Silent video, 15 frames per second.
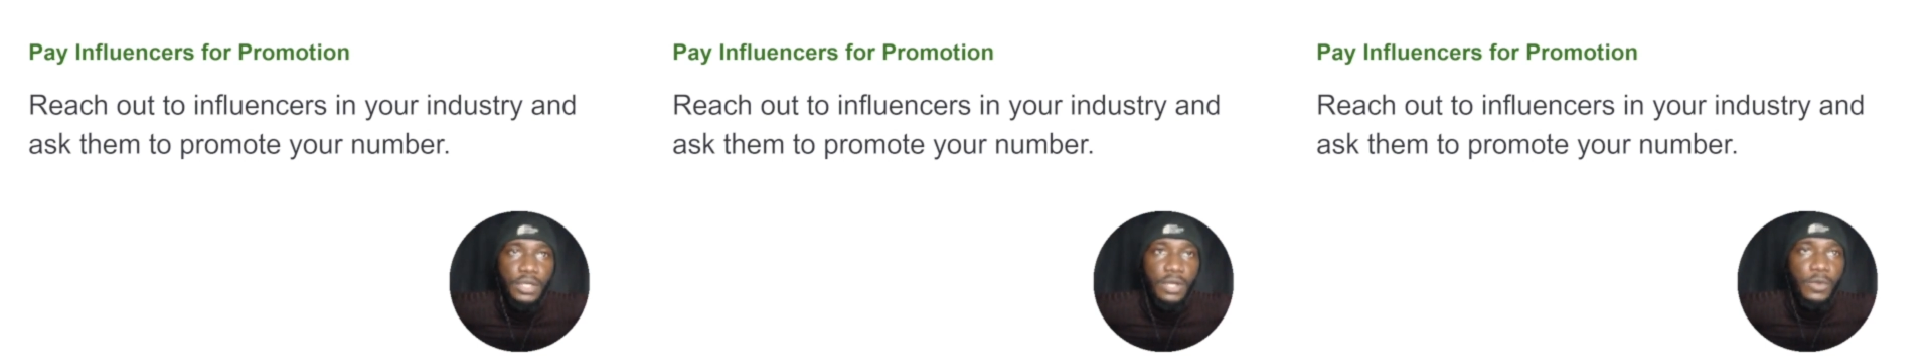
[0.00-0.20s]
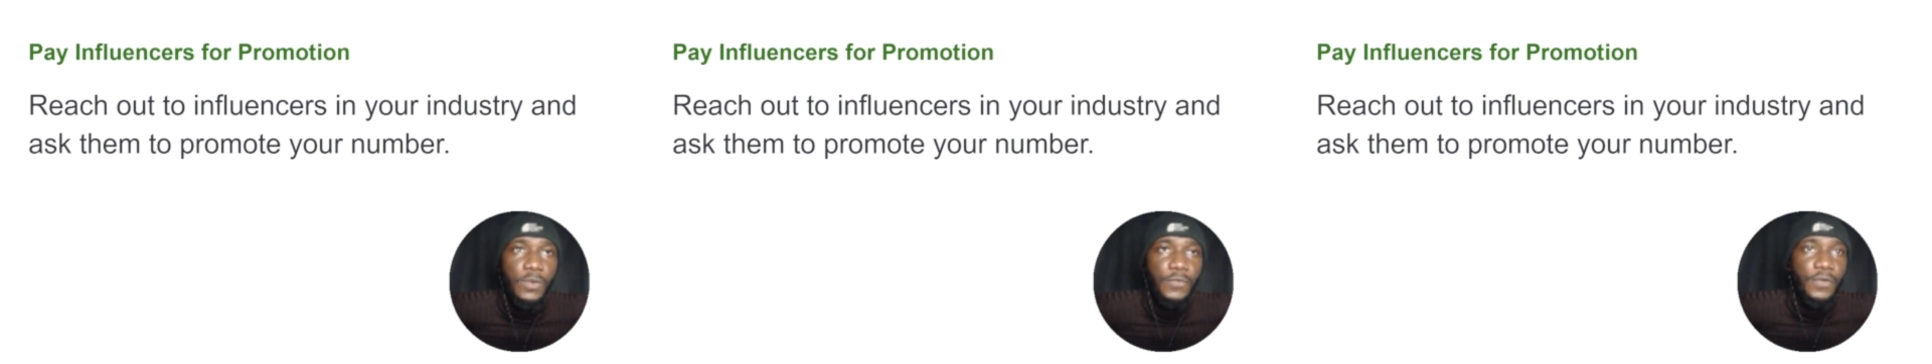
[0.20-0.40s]
you
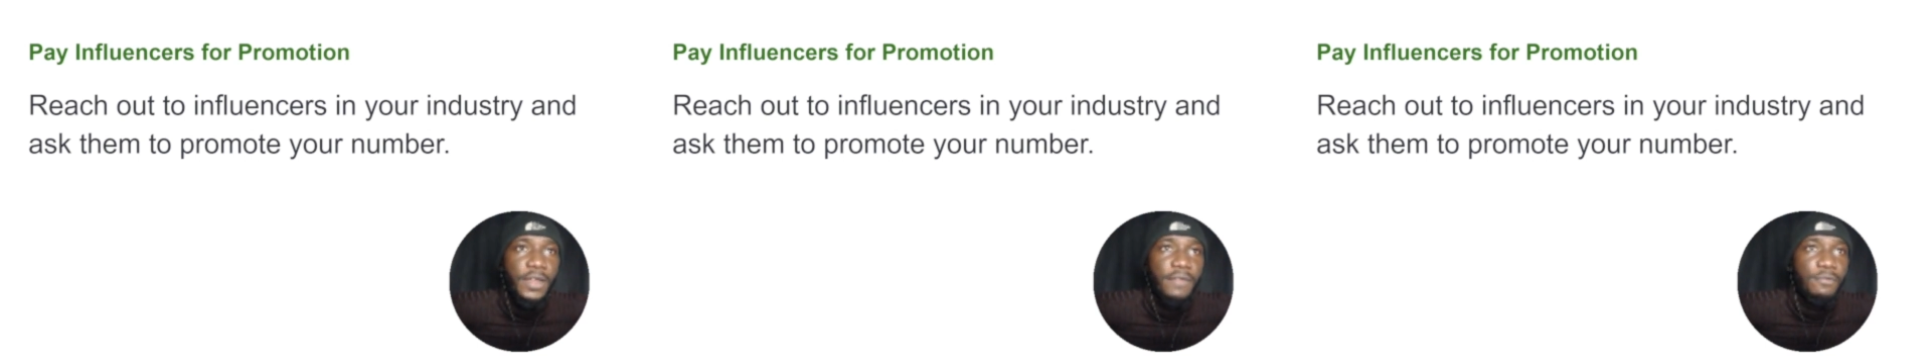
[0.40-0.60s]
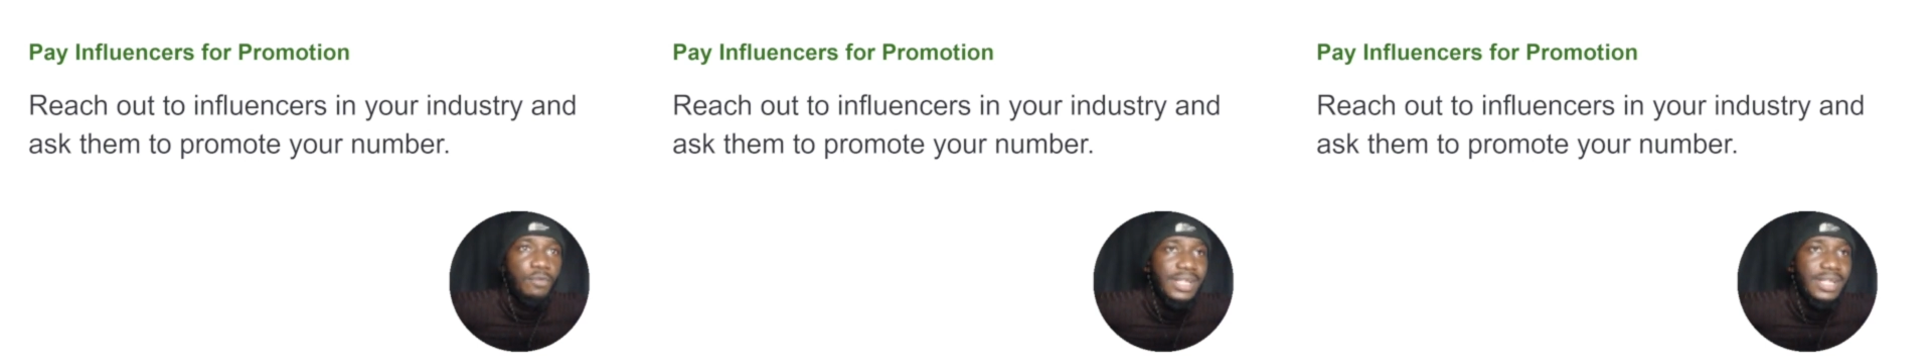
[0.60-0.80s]
can look for
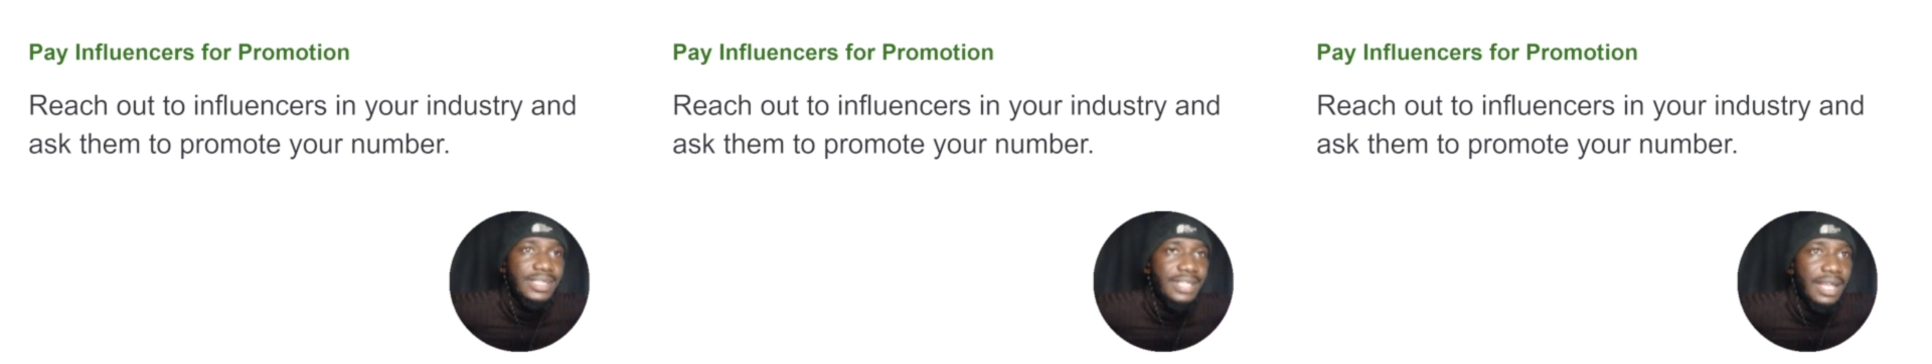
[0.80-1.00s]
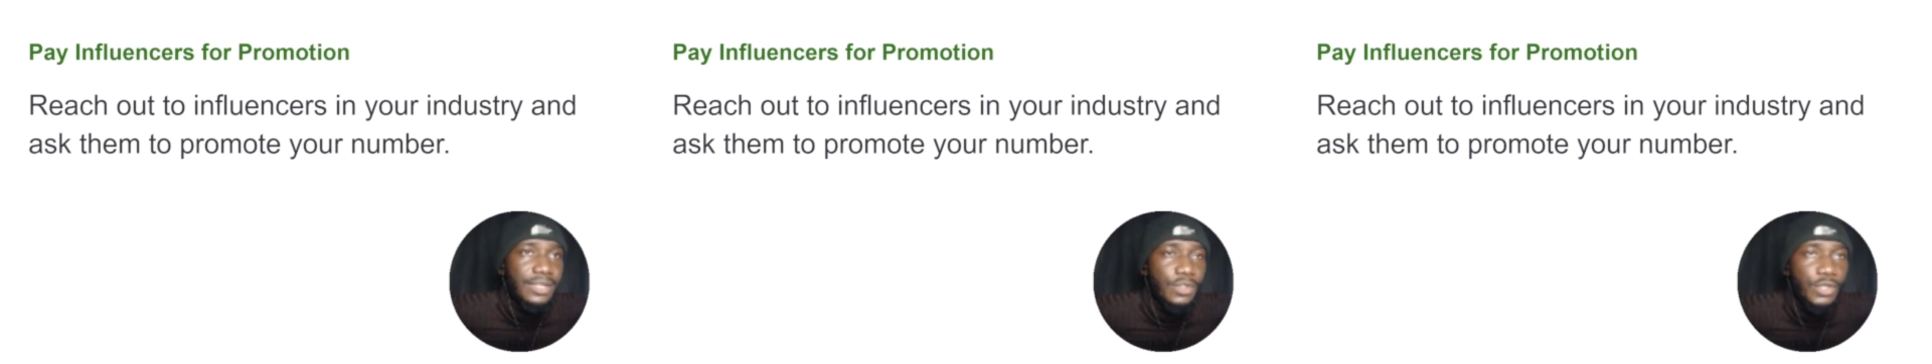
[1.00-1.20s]

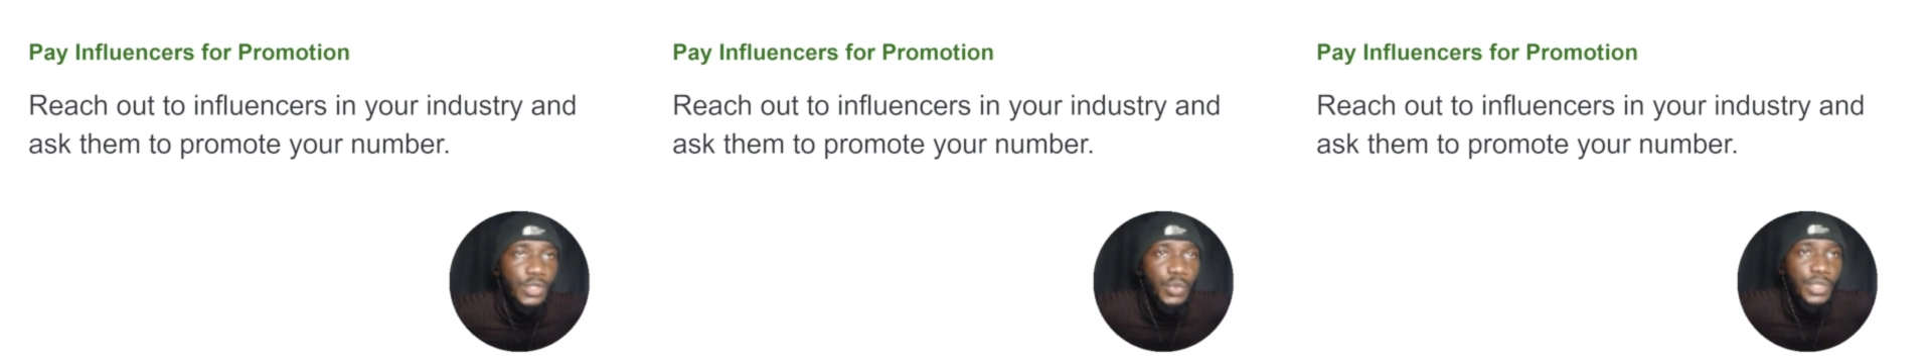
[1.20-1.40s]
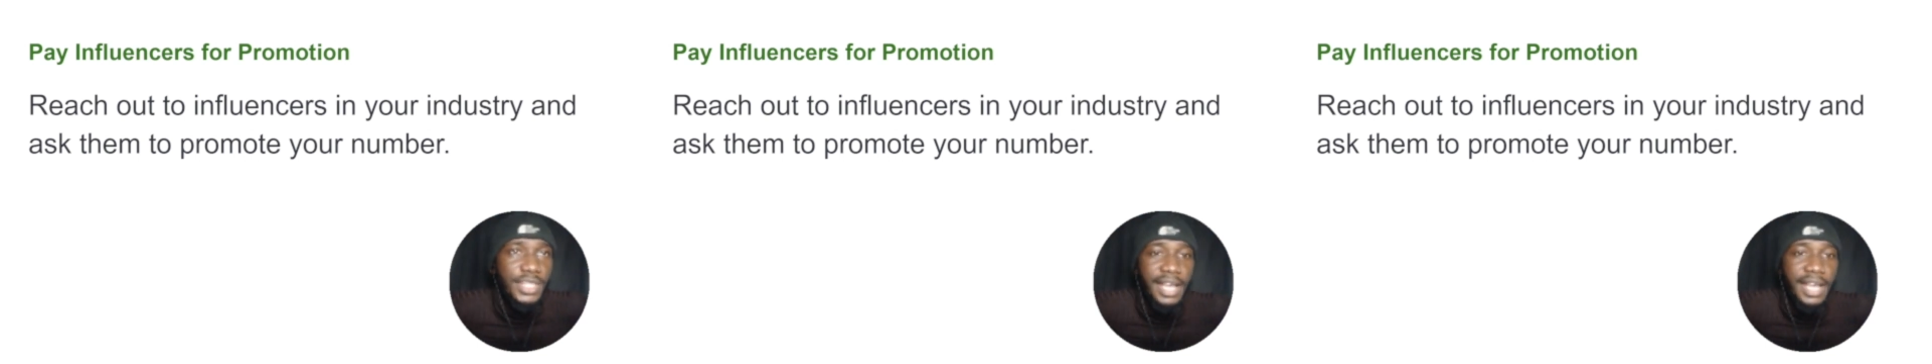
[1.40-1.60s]
influencers on
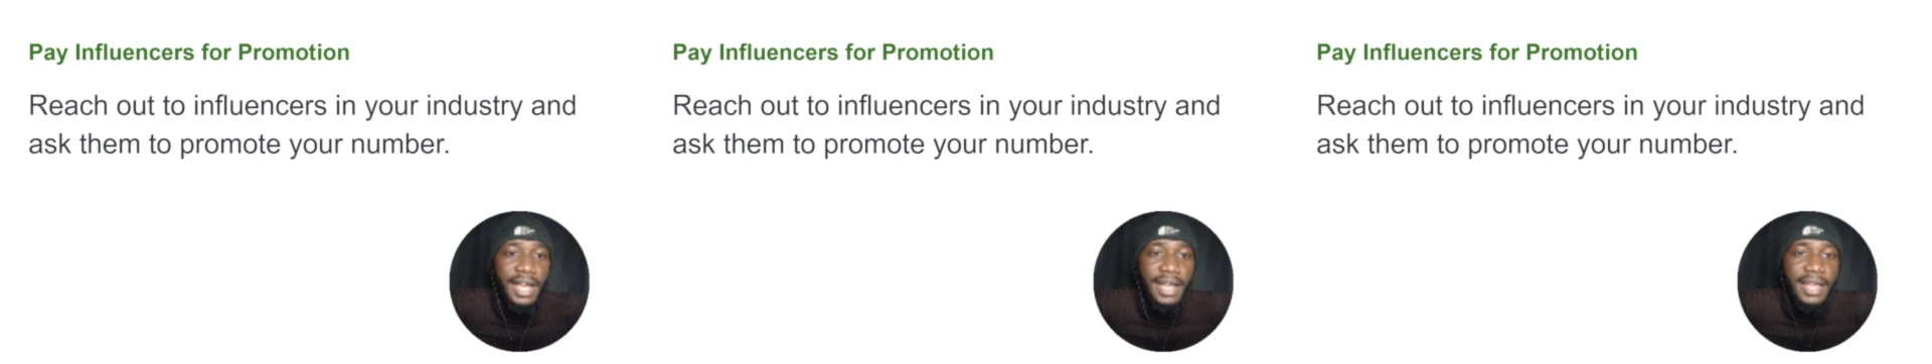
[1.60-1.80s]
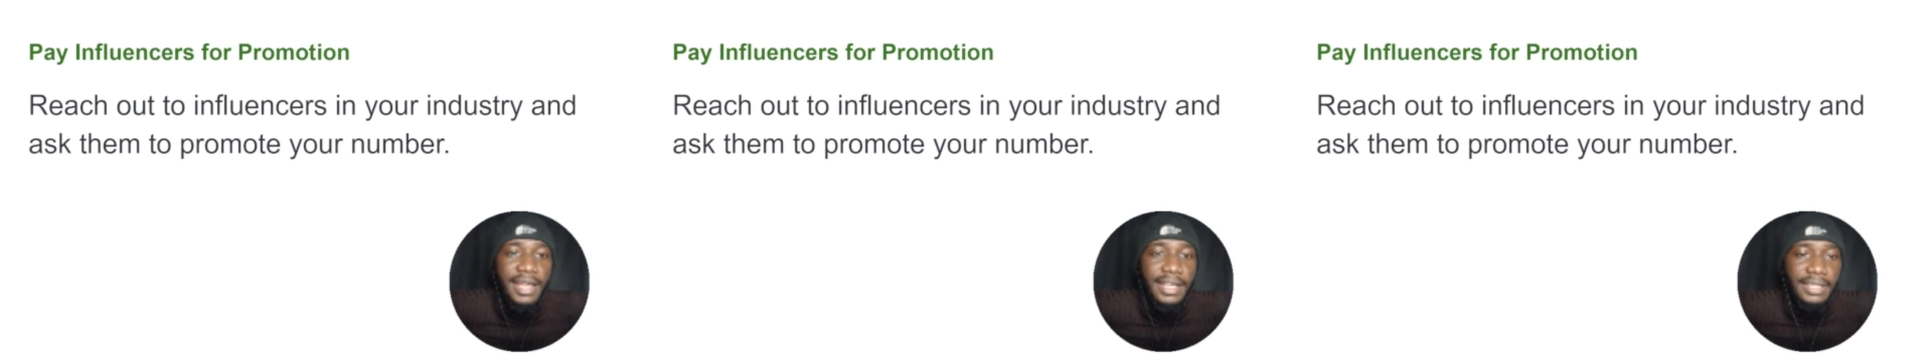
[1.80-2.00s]

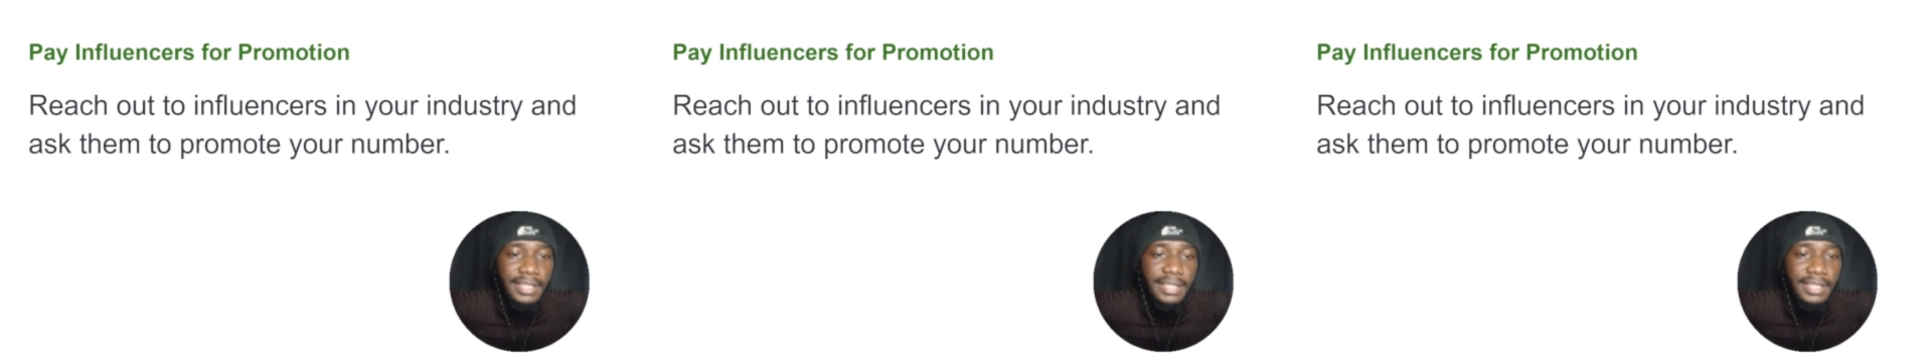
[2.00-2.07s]
Twitter